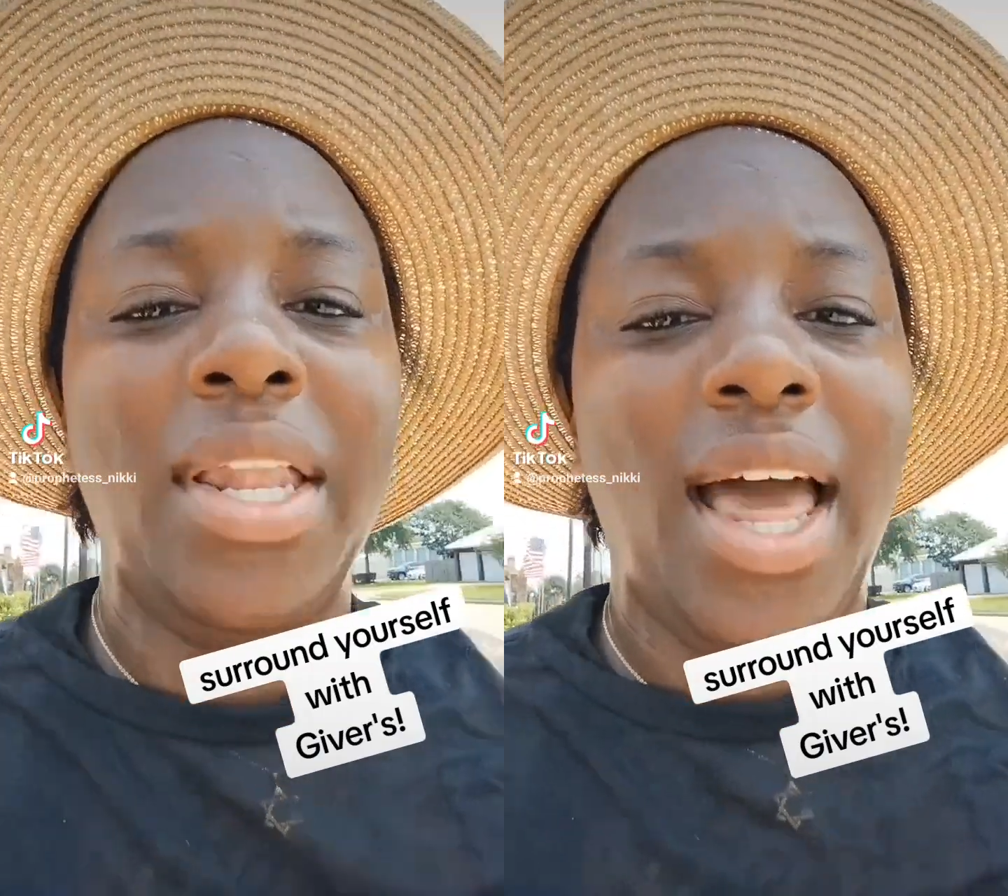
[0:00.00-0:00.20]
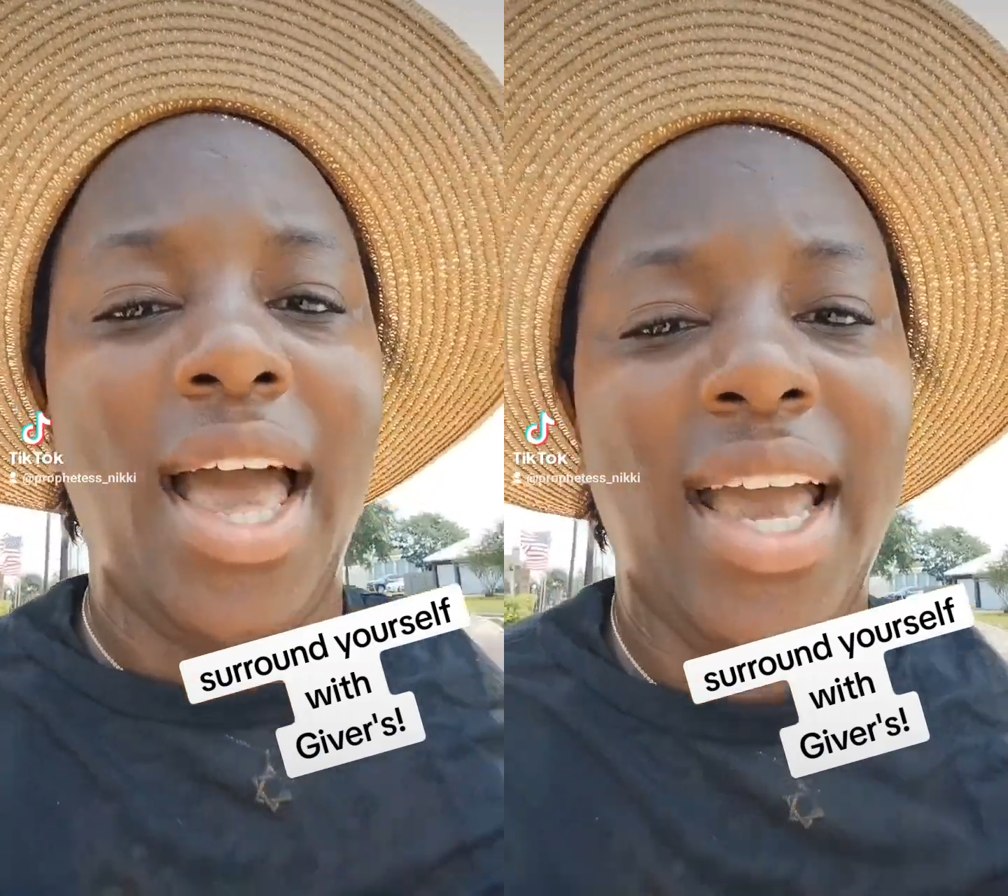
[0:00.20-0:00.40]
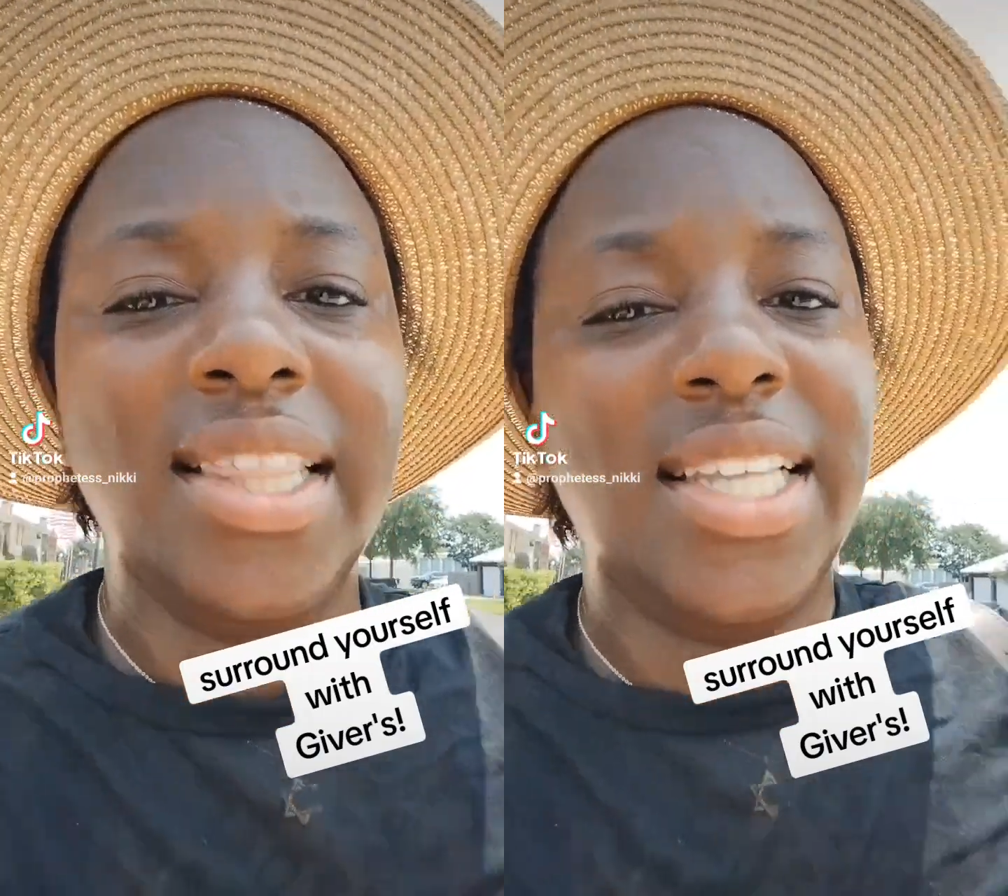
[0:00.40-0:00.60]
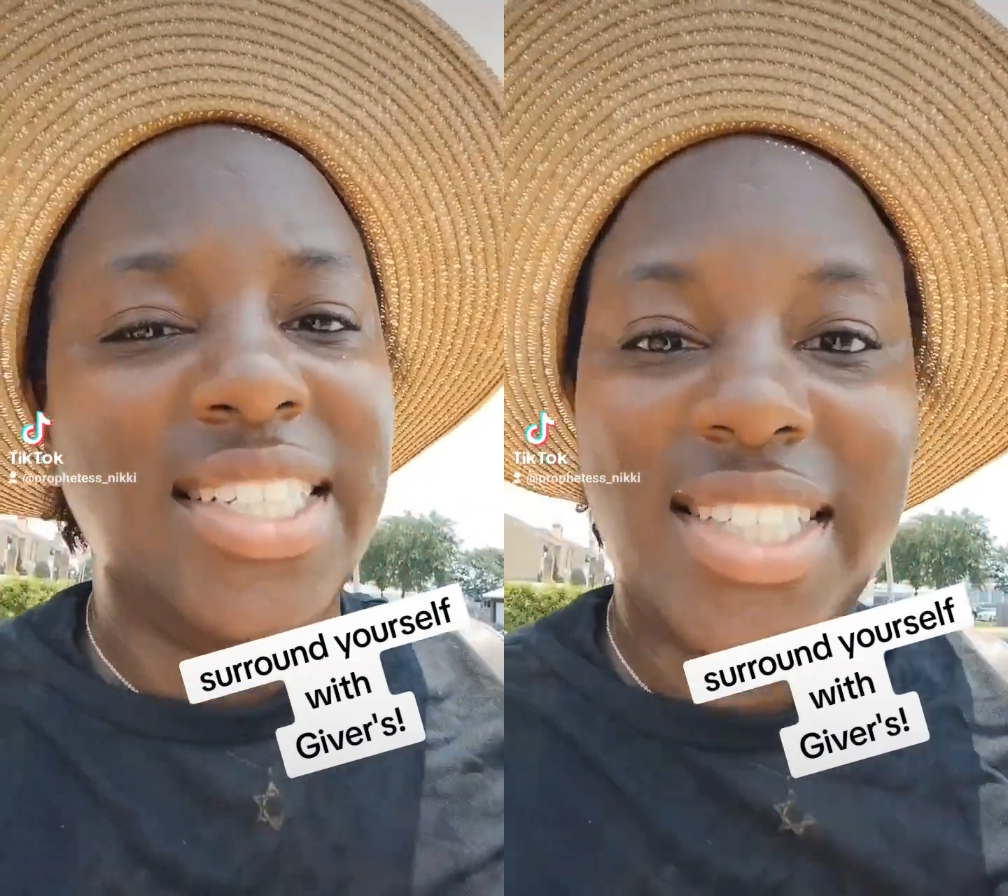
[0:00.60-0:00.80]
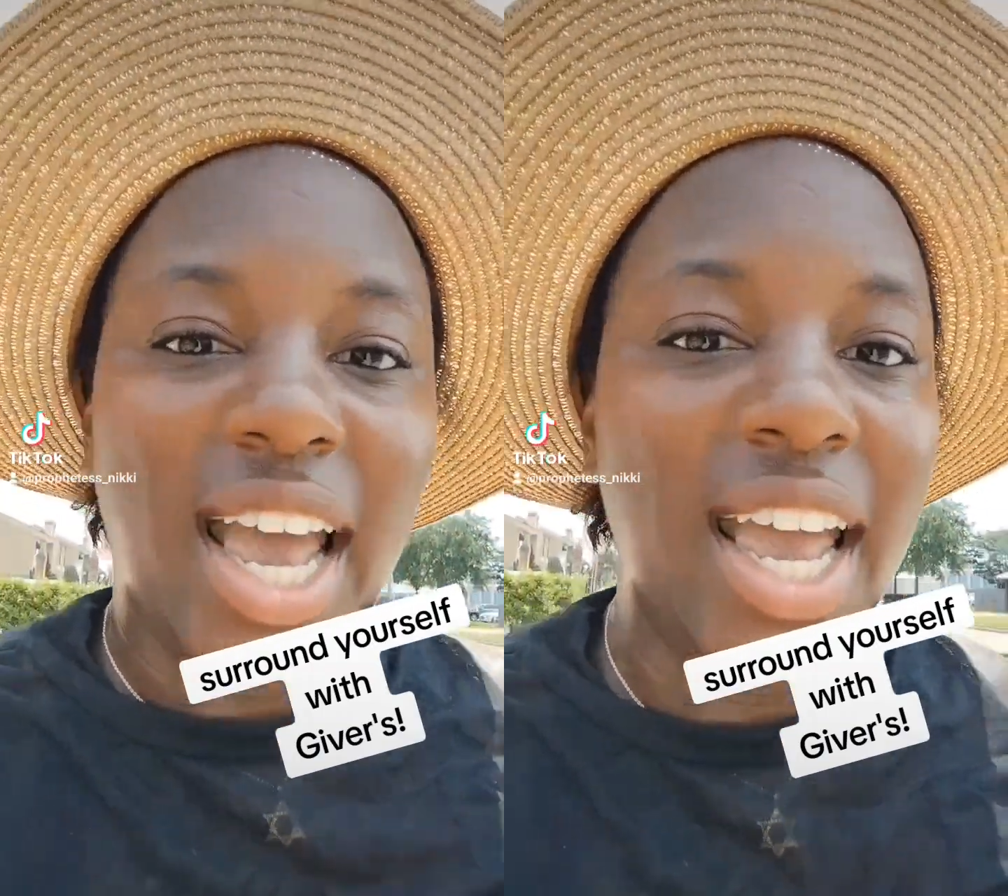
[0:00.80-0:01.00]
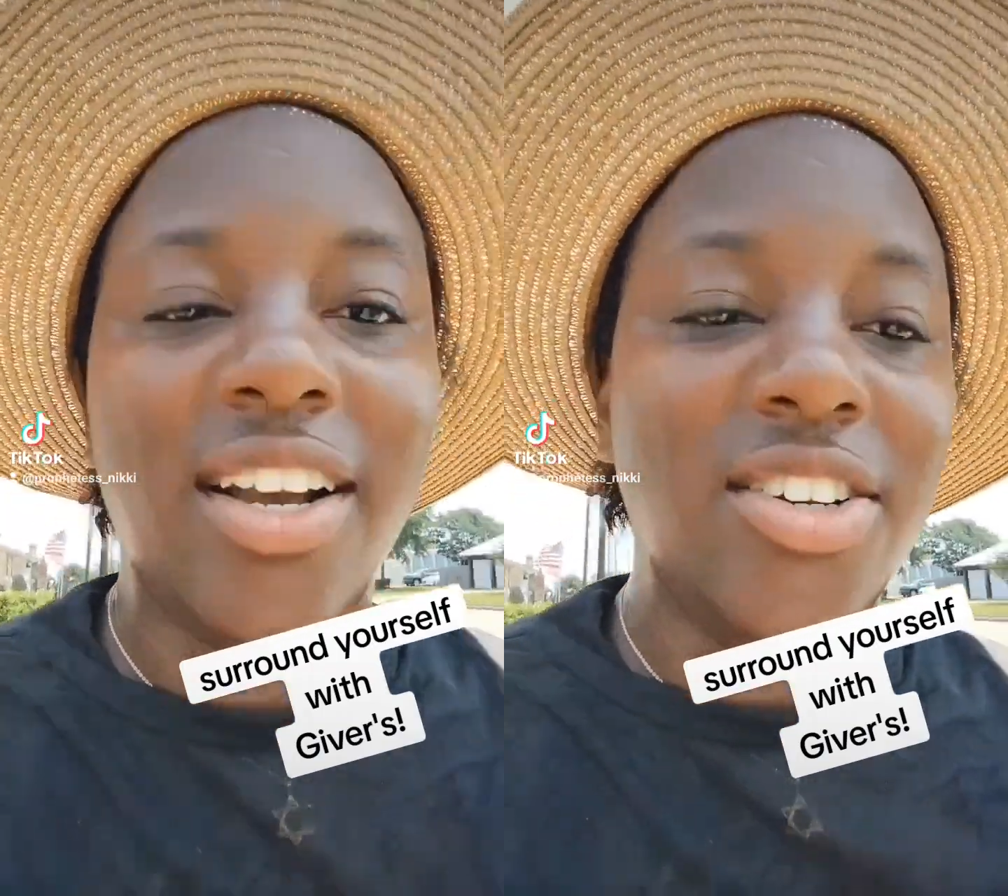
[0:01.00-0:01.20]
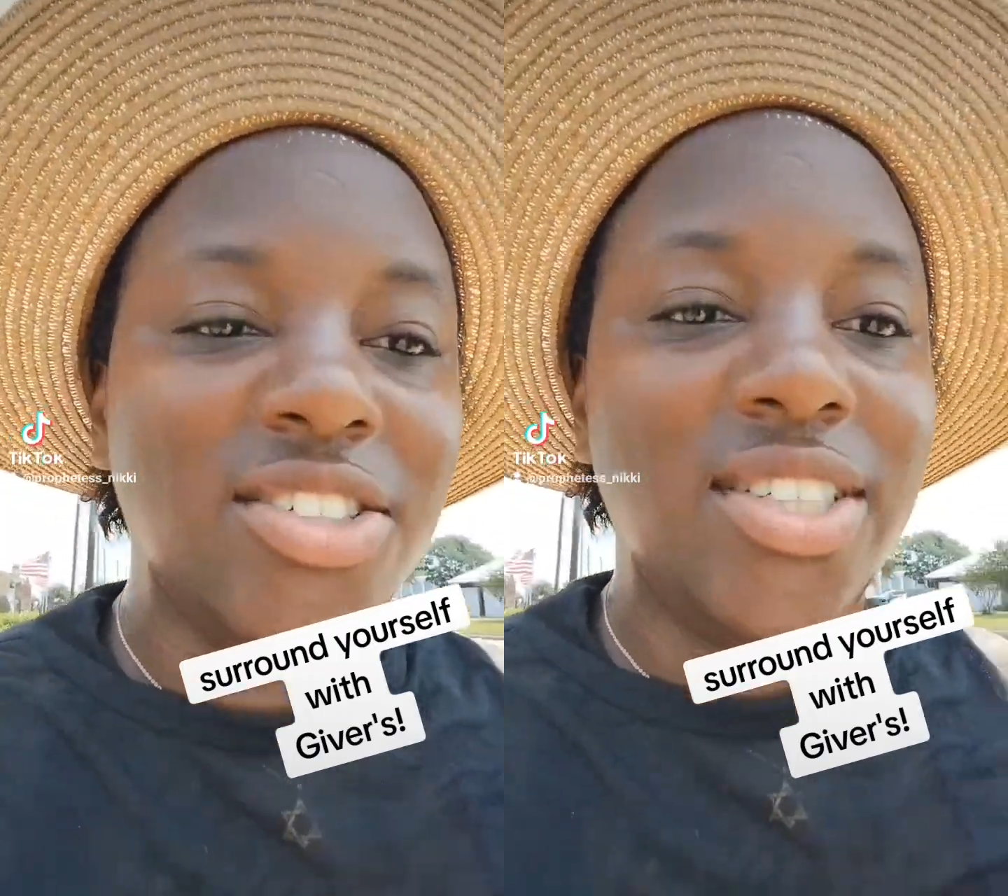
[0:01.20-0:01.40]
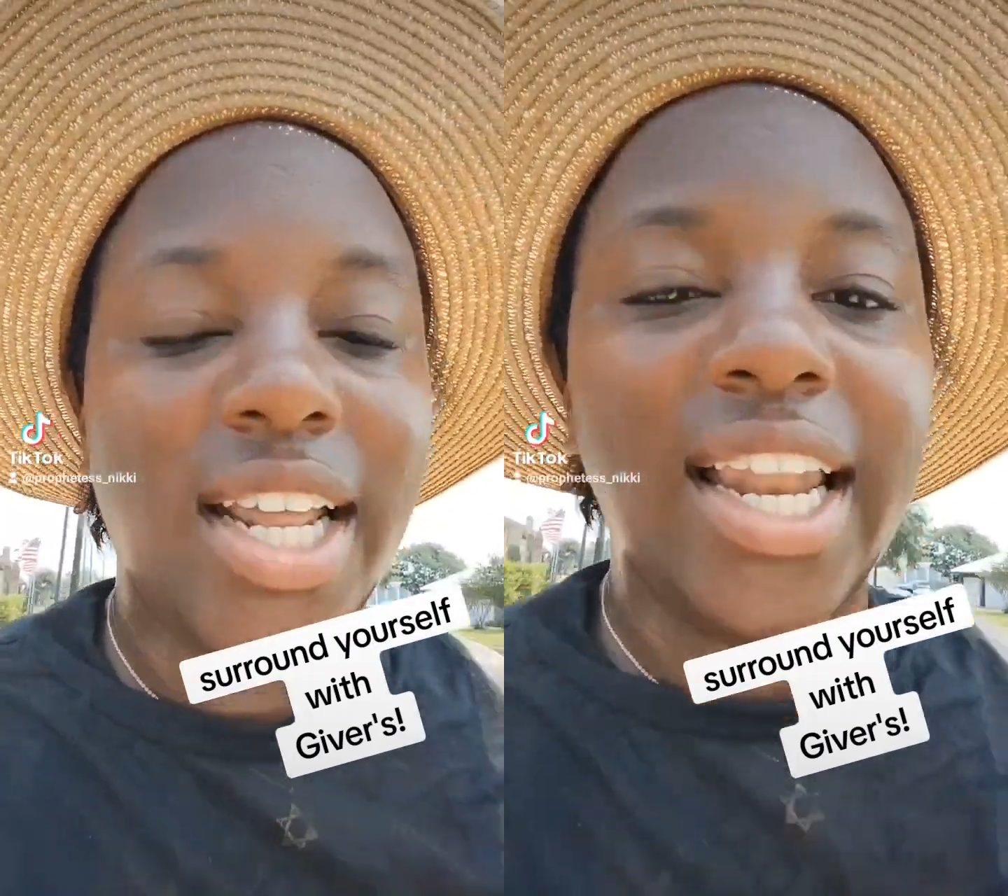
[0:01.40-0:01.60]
just keep giving to them.